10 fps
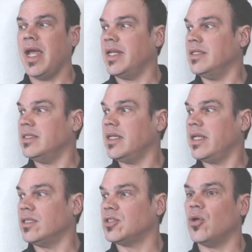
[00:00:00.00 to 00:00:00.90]
and
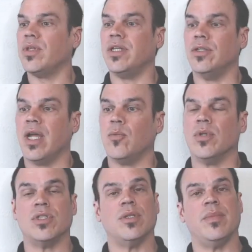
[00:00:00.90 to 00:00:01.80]
it'll show that your net
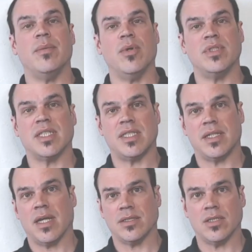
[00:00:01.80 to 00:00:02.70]
worth should be about
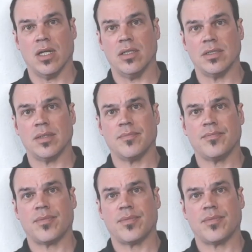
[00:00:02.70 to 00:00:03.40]
$60,000.